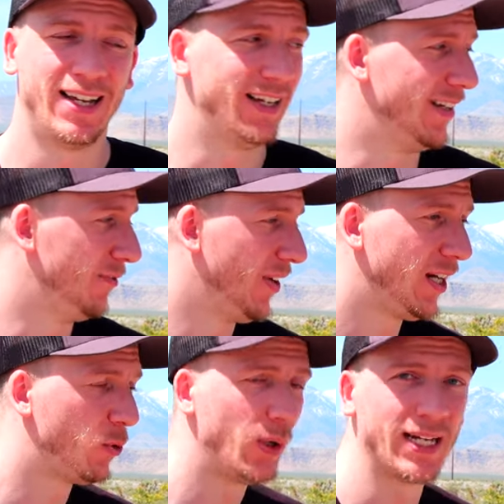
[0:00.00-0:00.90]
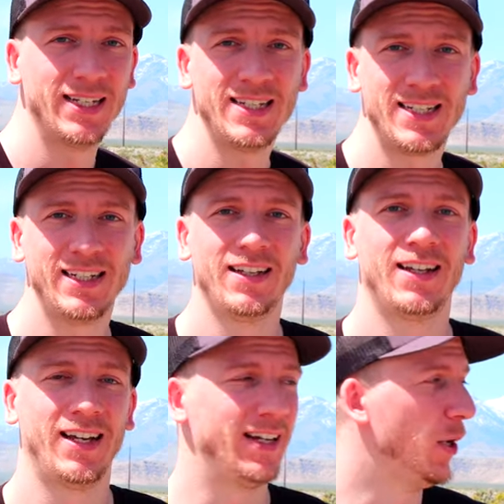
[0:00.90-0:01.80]
uh, very quick and easy,
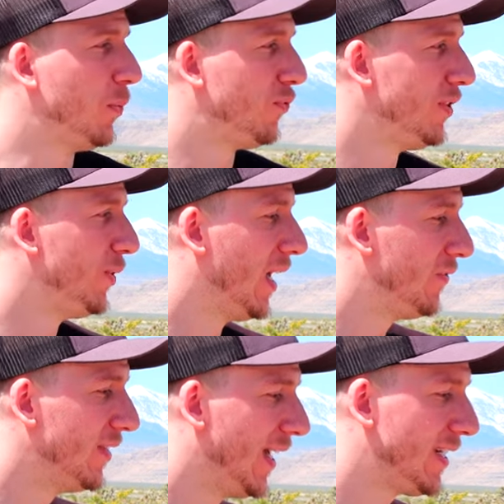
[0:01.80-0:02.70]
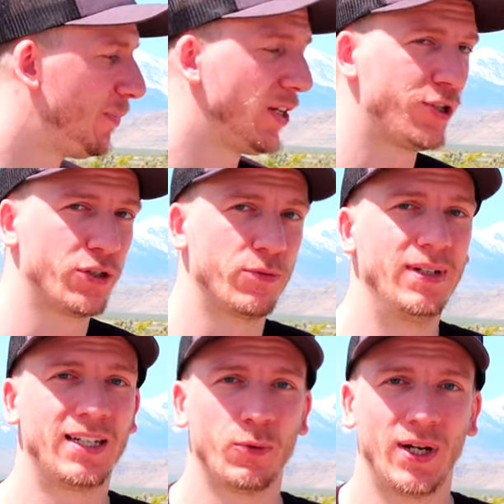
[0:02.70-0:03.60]
and hopefully you have nice pictures of the
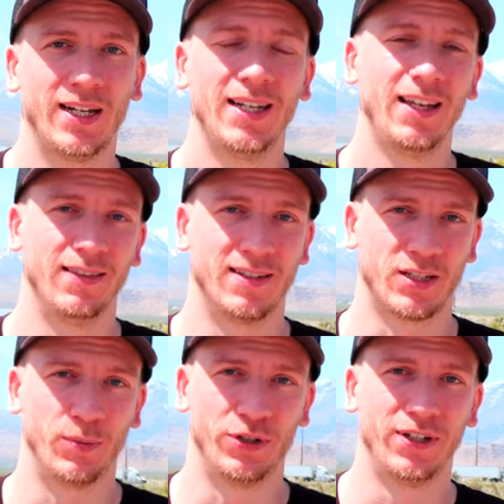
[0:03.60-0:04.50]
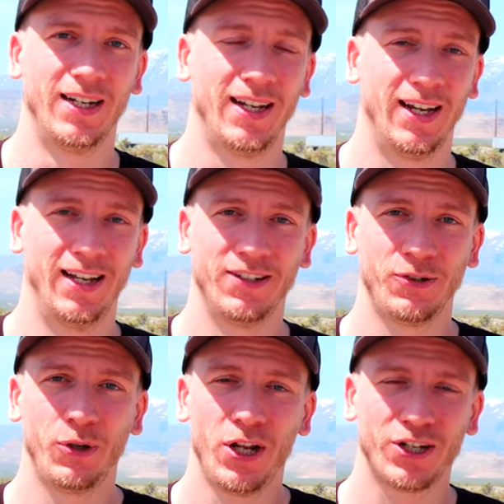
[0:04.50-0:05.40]
Milky Way this summer and uh,
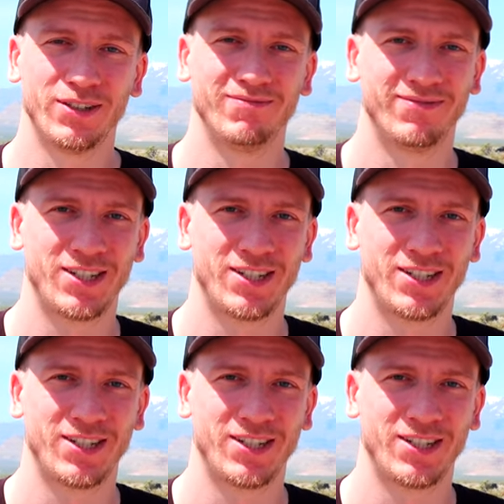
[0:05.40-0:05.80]
good luck.